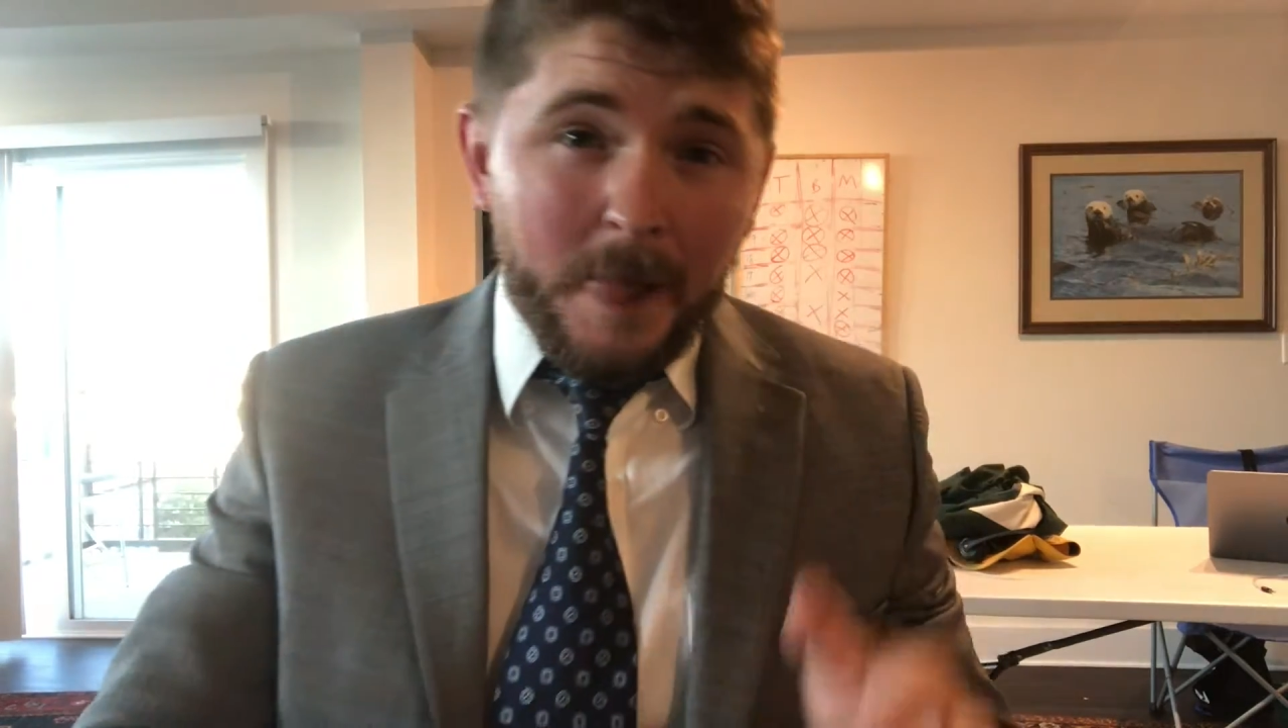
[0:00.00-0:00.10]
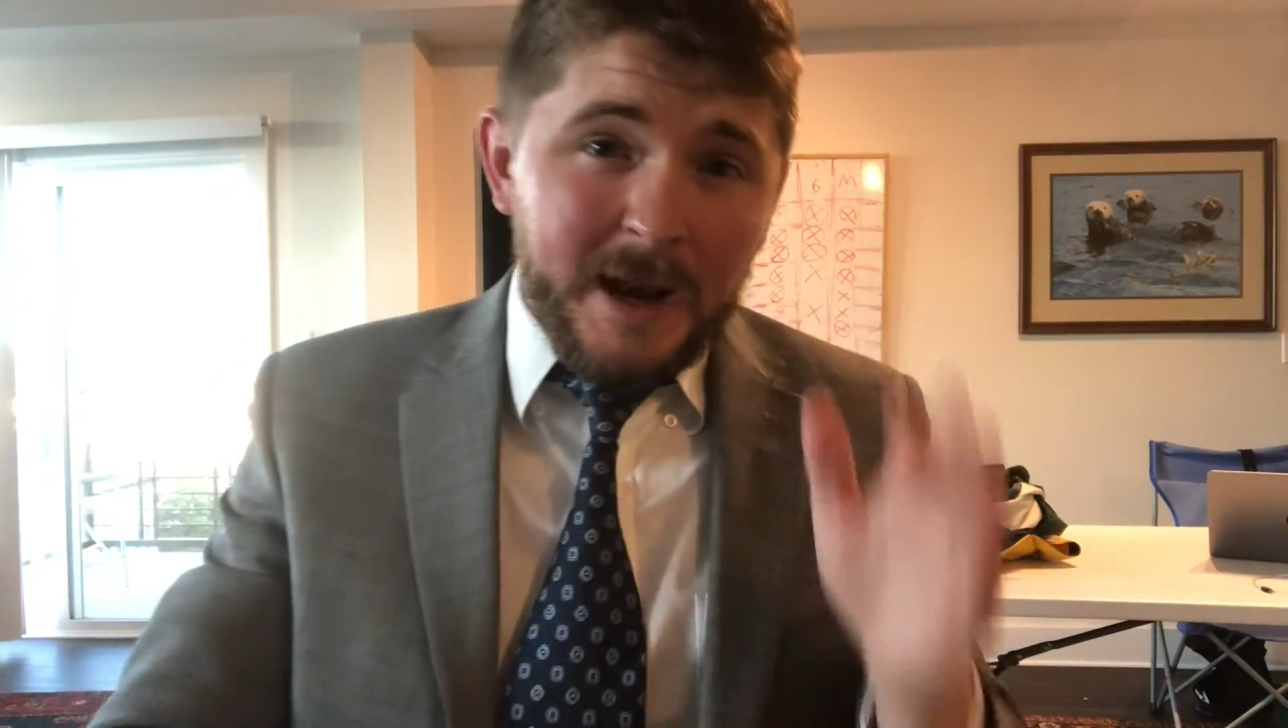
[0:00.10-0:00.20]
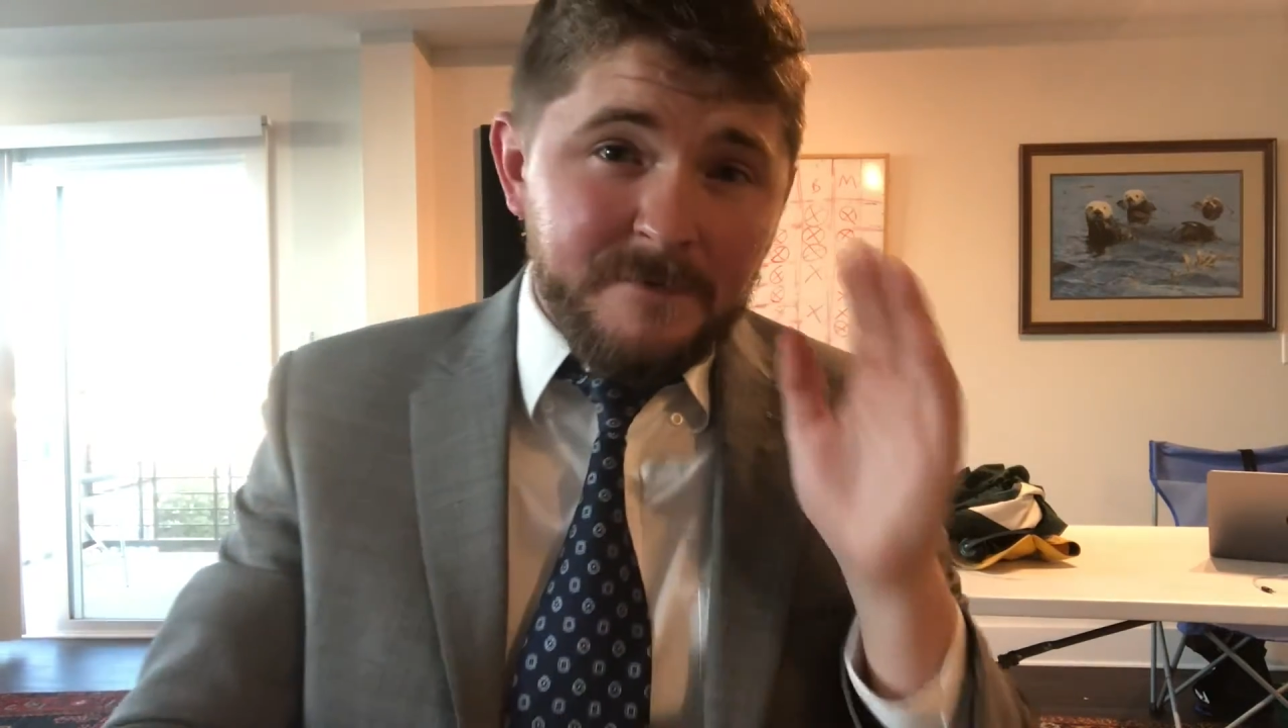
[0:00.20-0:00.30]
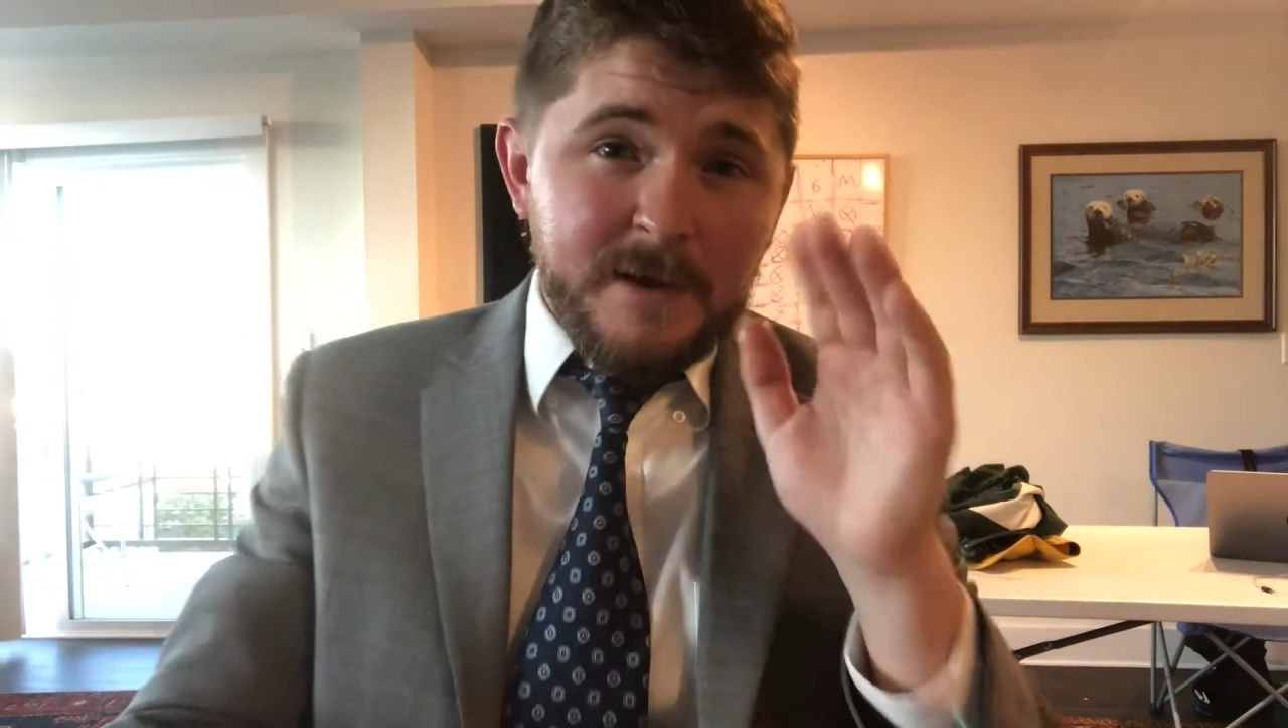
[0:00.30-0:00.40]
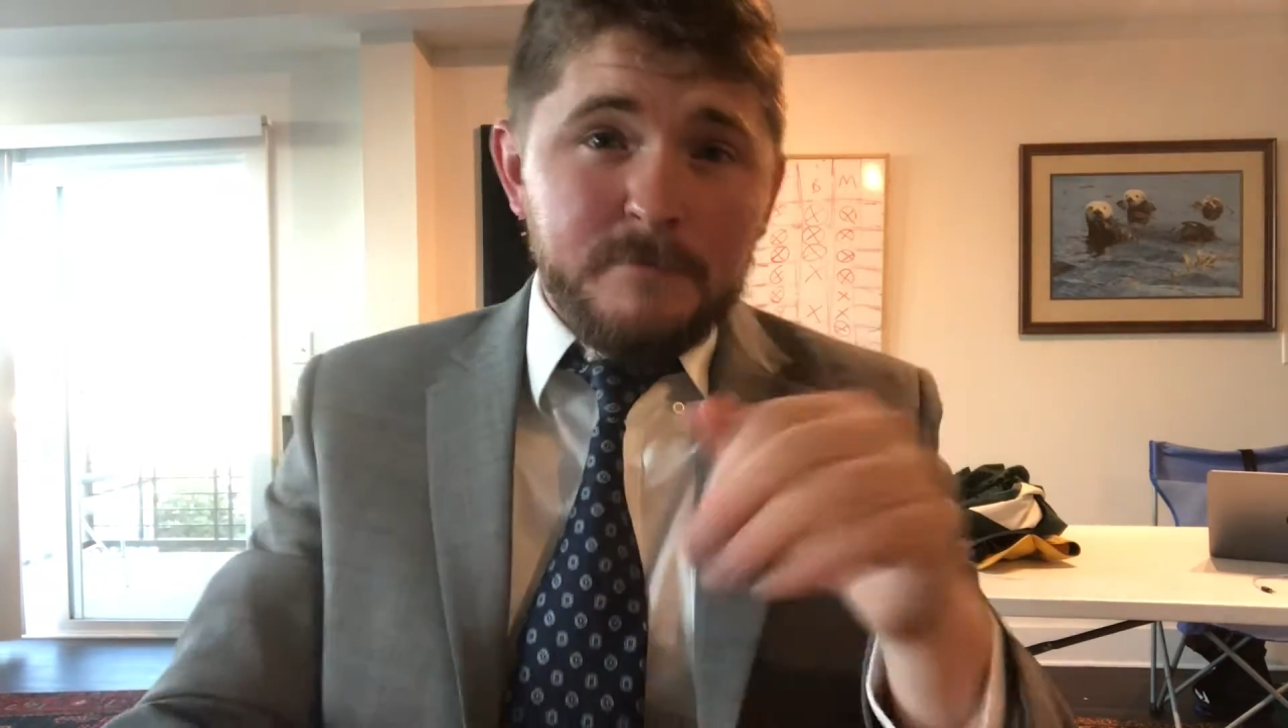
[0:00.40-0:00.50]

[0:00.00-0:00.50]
And if I